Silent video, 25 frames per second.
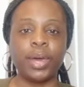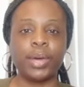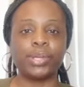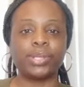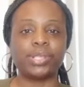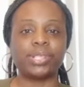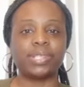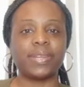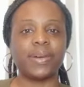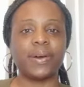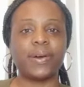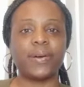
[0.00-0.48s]

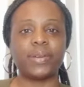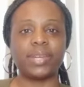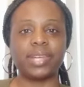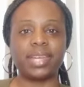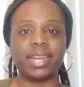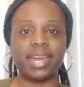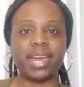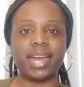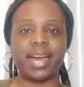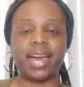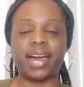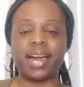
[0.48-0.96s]
So
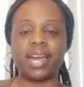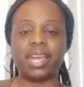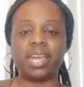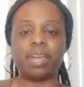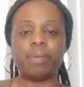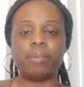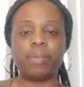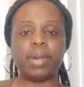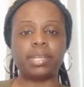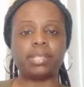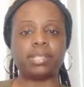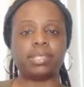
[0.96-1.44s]
yeah, I
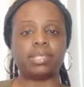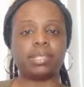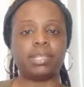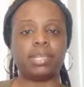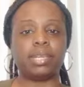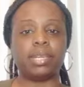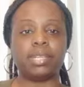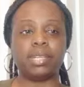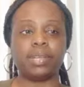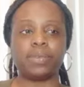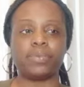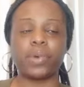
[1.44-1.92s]
am about to
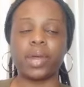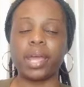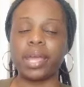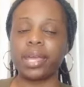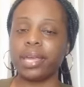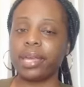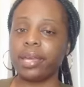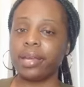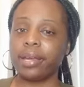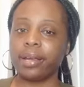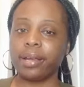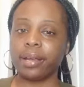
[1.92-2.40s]
end it right
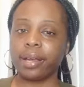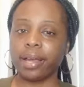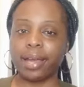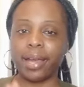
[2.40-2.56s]
here.